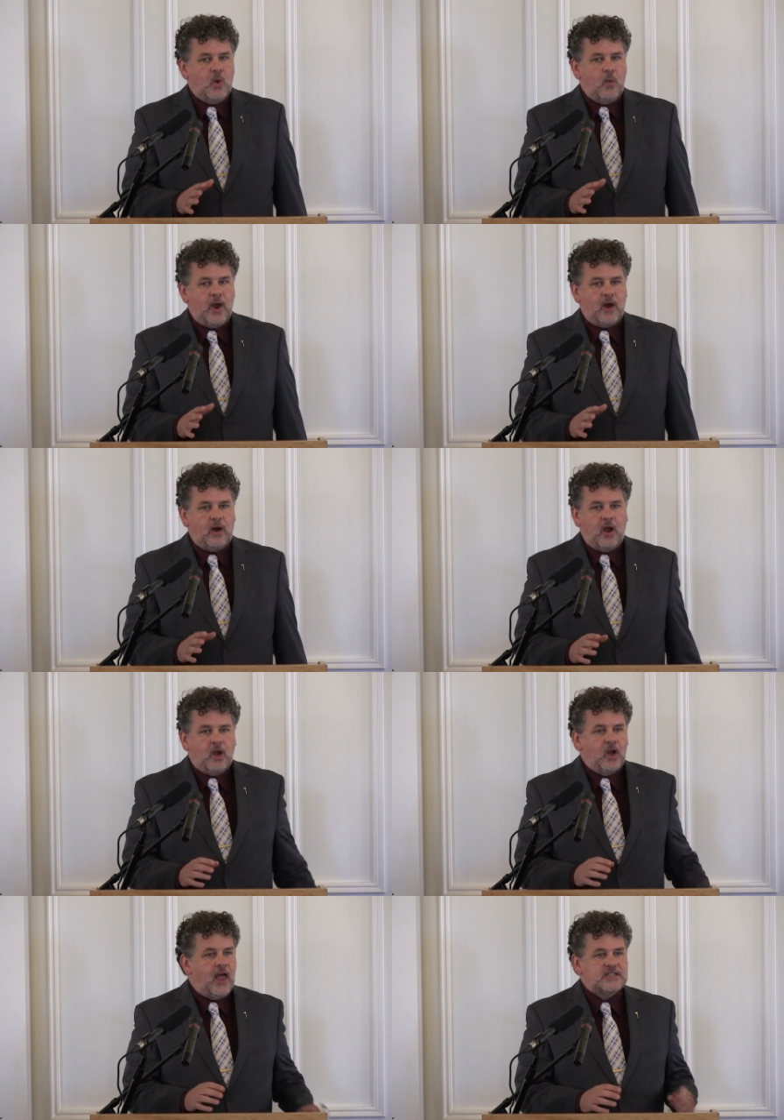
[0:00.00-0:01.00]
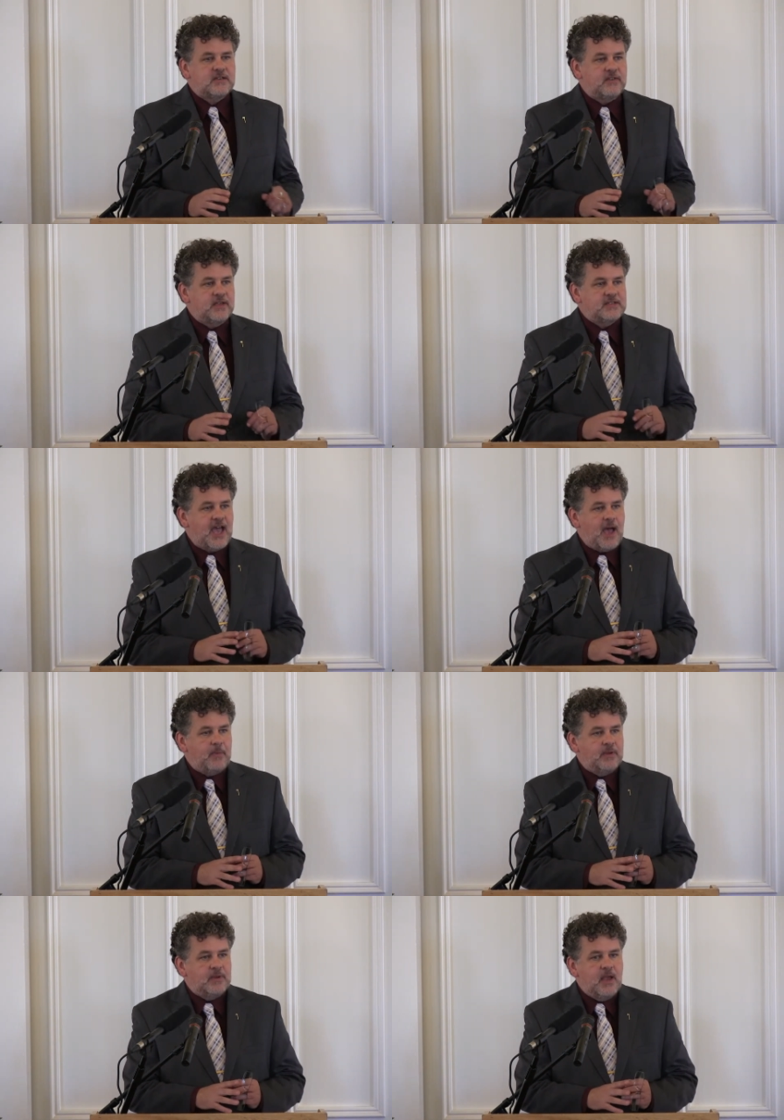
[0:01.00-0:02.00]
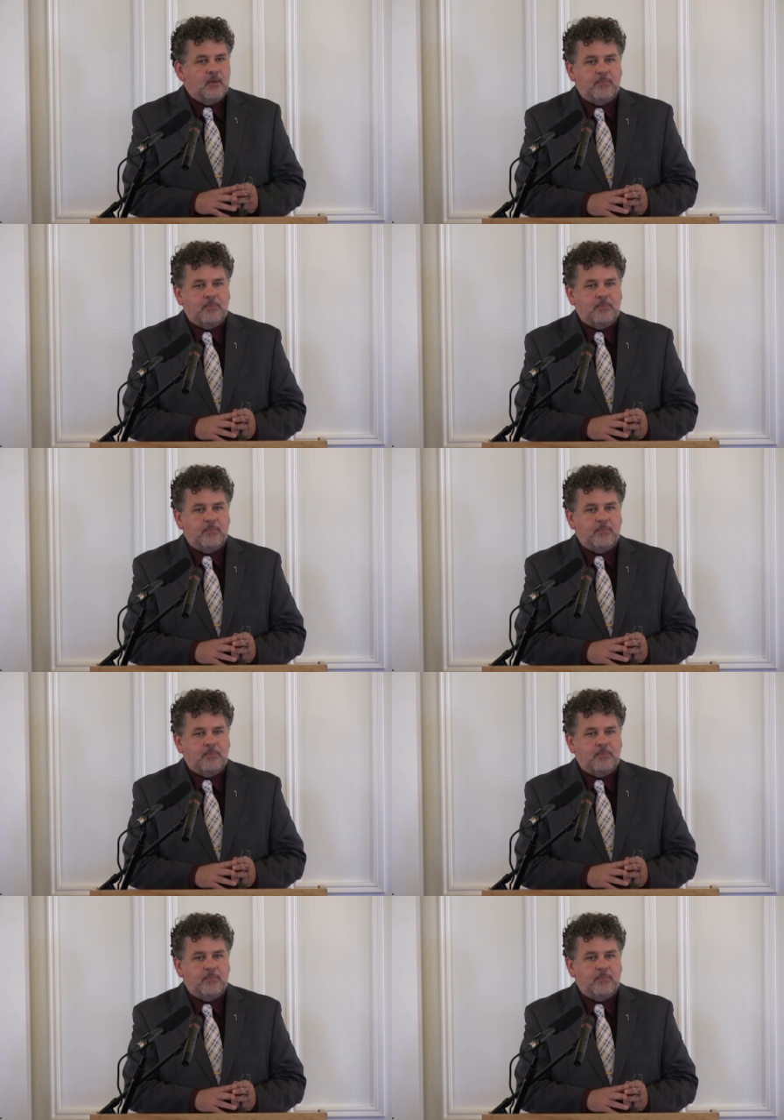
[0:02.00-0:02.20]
where lots of things happen